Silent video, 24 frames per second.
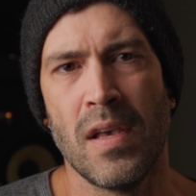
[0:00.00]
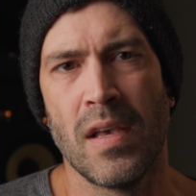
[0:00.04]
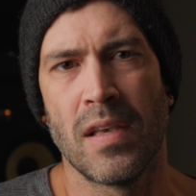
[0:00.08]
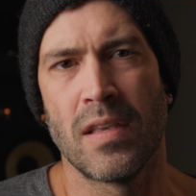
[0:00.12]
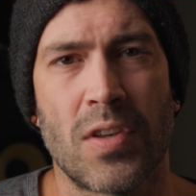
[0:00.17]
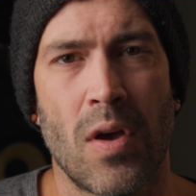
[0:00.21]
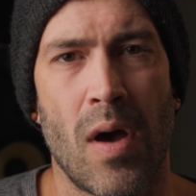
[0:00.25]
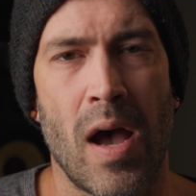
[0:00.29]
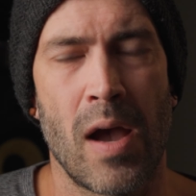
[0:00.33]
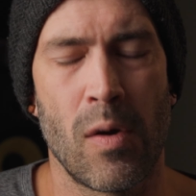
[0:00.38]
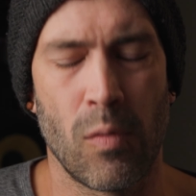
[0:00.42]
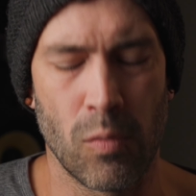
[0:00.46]

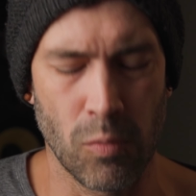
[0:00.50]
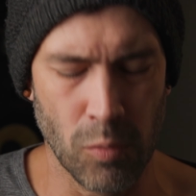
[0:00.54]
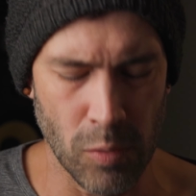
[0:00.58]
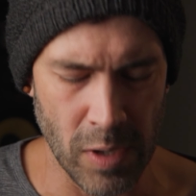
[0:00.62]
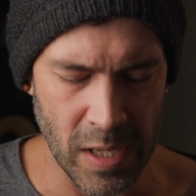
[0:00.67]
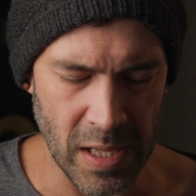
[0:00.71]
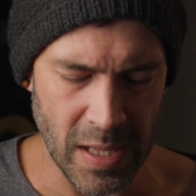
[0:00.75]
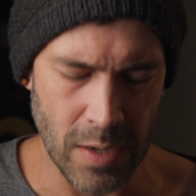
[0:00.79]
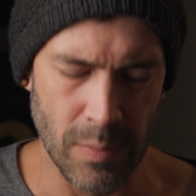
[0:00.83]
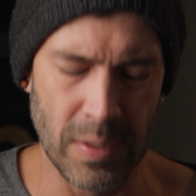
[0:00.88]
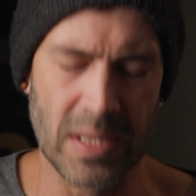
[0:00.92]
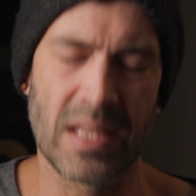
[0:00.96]
So I
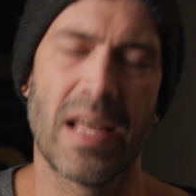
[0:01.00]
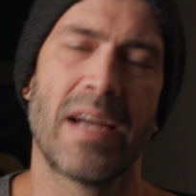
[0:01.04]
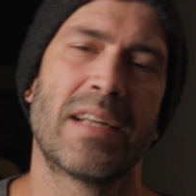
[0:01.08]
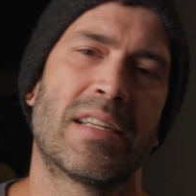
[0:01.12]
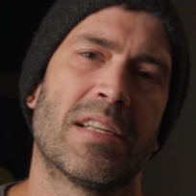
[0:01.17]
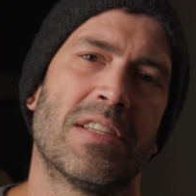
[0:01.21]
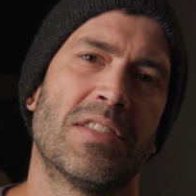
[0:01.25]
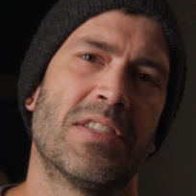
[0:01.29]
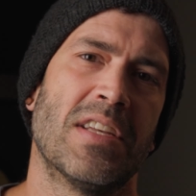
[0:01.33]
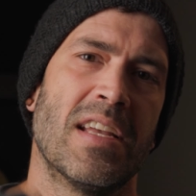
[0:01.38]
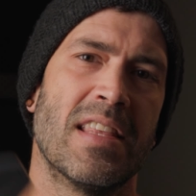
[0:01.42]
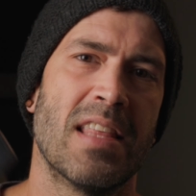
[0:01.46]
really would like
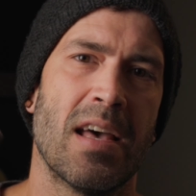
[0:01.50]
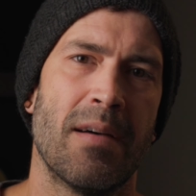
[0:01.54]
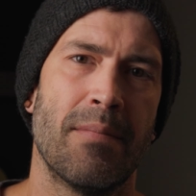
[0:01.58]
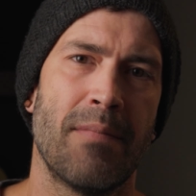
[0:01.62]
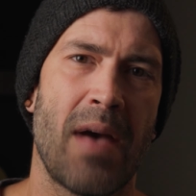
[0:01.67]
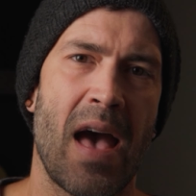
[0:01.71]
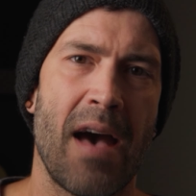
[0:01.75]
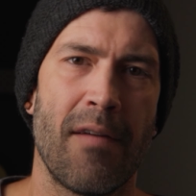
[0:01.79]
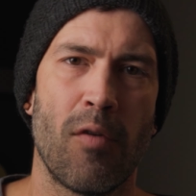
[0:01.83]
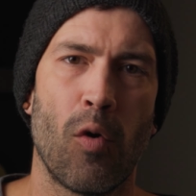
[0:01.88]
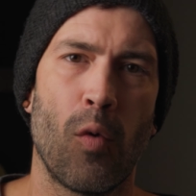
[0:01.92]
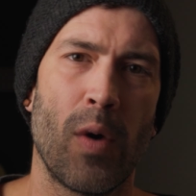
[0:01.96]
to see them
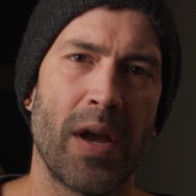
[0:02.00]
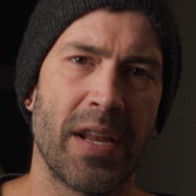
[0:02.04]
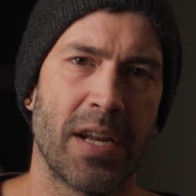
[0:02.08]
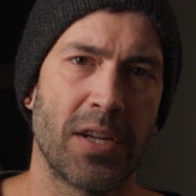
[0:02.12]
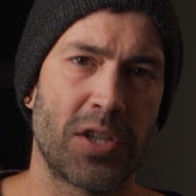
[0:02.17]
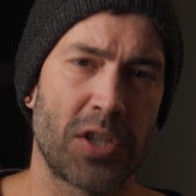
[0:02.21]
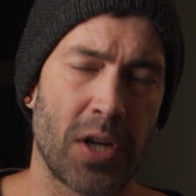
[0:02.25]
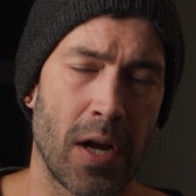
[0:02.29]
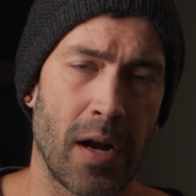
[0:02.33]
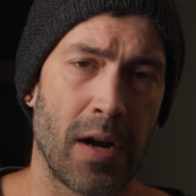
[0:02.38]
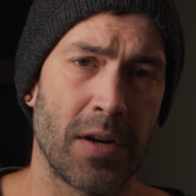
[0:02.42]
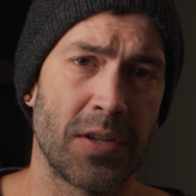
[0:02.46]
have a way to
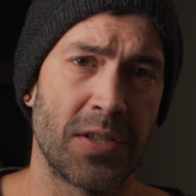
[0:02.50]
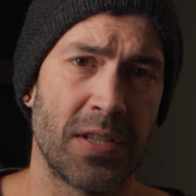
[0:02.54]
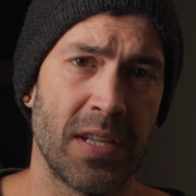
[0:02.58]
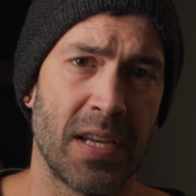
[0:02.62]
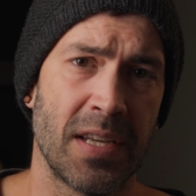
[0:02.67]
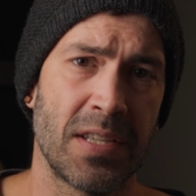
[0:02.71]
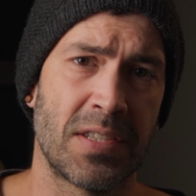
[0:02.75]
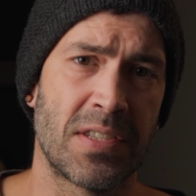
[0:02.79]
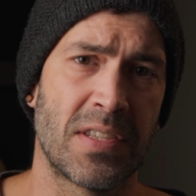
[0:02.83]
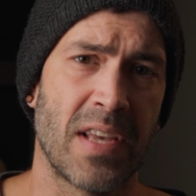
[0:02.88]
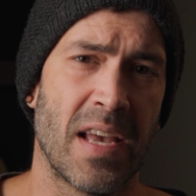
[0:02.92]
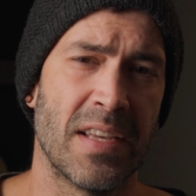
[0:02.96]
charge
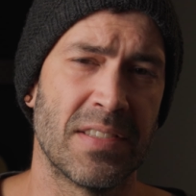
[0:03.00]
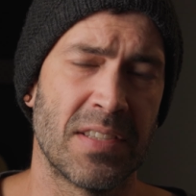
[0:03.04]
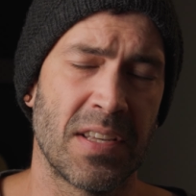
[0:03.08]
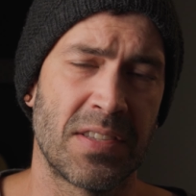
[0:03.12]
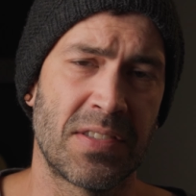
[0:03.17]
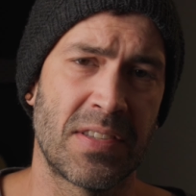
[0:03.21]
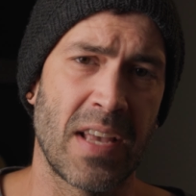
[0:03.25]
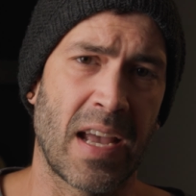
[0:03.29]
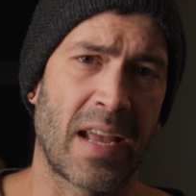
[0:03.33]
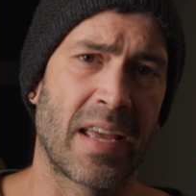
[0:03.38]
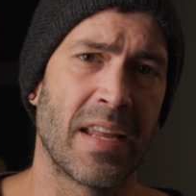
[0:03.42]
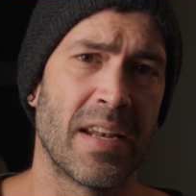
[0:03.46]
this as a
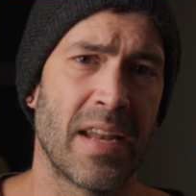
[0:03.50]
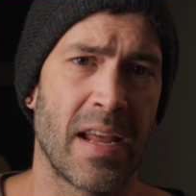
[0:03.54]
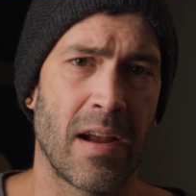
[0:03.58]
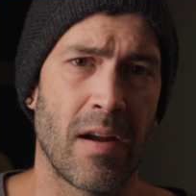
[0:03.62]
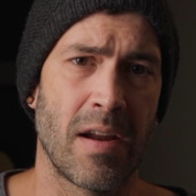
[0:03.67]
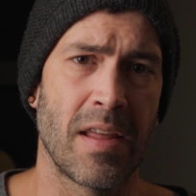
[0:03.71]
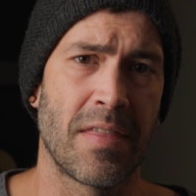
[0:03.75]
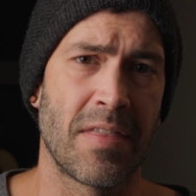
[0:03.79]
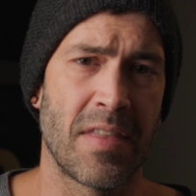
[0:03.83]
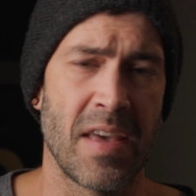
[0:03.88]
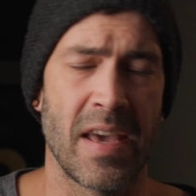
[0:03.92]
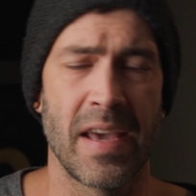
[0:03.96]

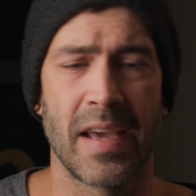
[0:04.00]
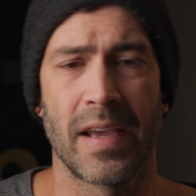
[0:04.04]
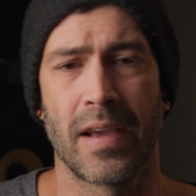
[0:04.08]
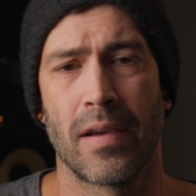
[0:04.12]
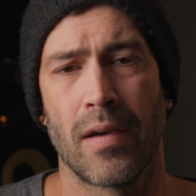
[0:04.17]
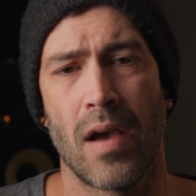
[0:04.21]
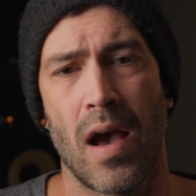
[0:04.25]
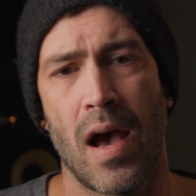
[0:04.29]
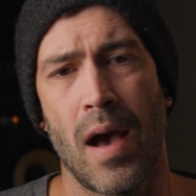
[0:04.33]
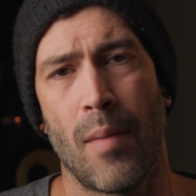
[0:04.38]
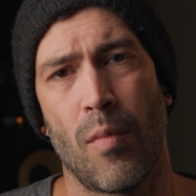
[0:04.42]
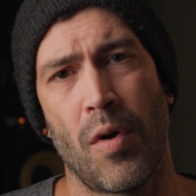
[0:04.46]
secondary
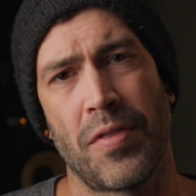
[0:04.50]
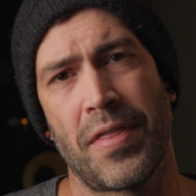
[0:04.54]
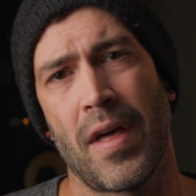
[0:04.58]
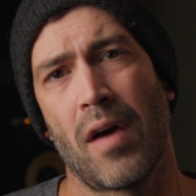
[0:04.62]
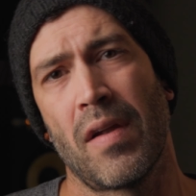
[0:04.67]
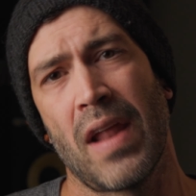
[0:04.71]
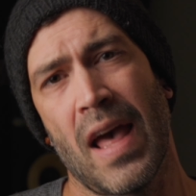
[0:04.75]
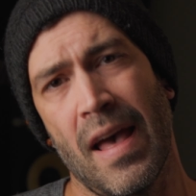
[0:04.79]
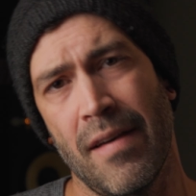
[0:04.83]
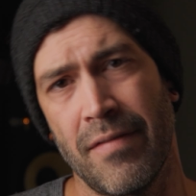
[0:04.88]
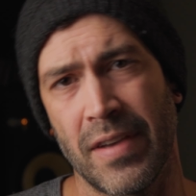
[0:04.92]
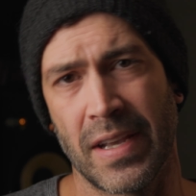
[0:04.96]
thing
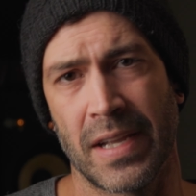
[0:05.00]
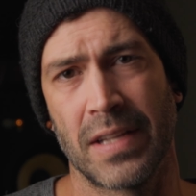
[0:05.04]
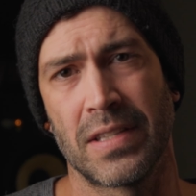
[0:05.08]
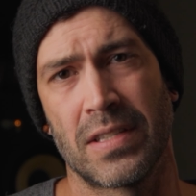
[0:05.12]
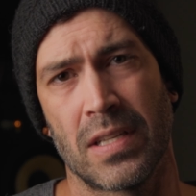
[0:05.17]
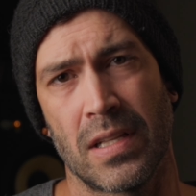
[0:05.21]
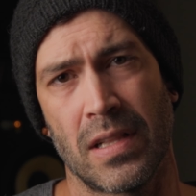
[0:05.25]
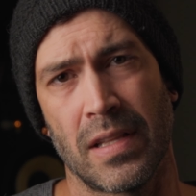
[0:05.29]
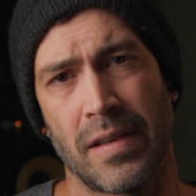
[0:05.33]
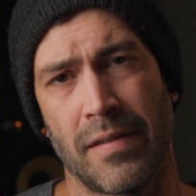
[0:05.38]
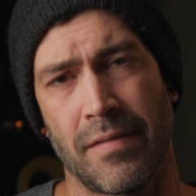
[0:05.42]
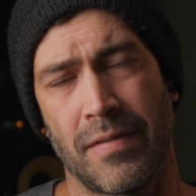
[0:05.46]
without having it
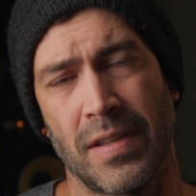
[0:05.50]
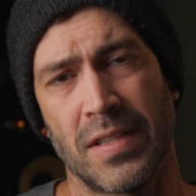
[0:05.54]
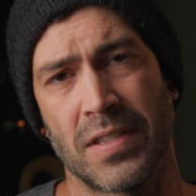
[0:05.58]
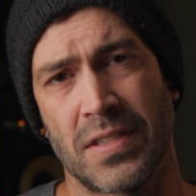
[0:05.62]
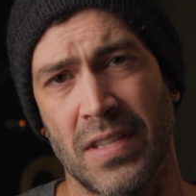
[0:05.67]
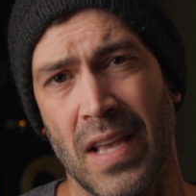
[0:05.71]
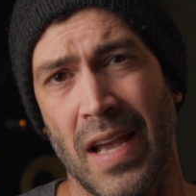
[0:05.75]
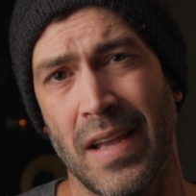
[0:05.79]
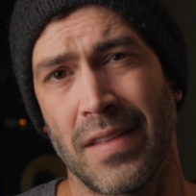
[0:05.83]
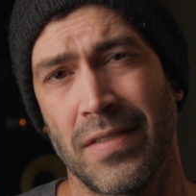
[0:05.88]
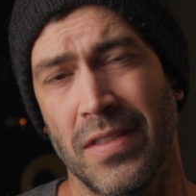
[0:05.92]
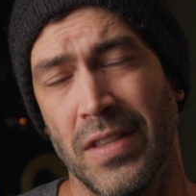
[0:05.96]
to live
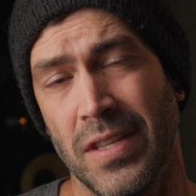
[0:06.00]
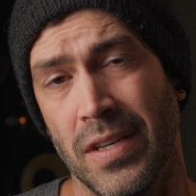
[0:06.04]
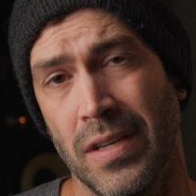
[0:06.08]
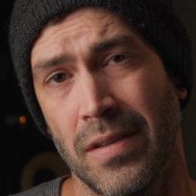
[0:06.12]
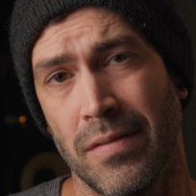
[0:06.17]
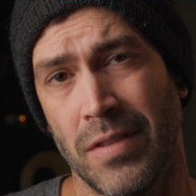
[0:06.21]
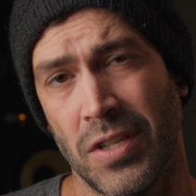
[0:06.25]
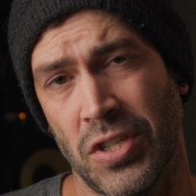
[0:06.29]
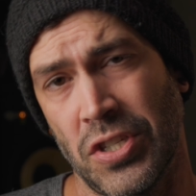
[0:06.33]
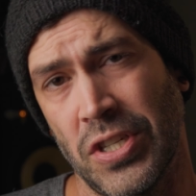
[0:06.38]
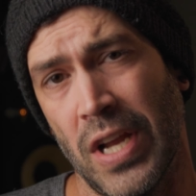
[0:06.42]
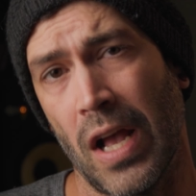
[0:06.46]
inside
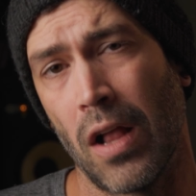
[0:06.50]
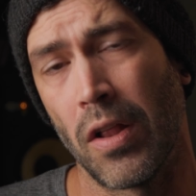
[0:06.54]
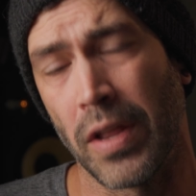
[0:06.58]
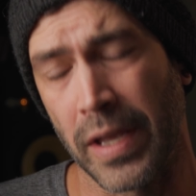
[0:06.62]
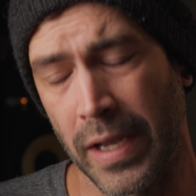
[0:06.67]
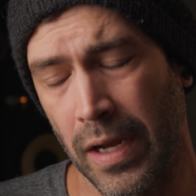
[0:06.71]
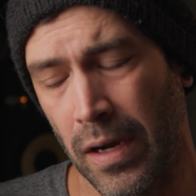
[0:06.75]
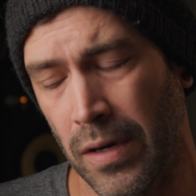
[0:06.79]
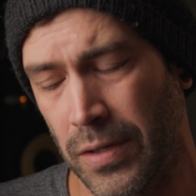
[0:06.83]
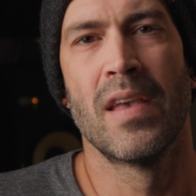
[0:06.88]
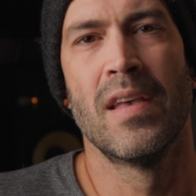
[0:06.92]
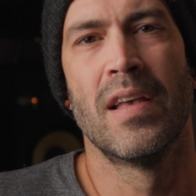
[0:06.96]
the shell
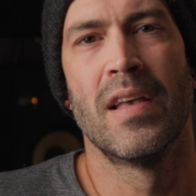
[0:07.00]
here.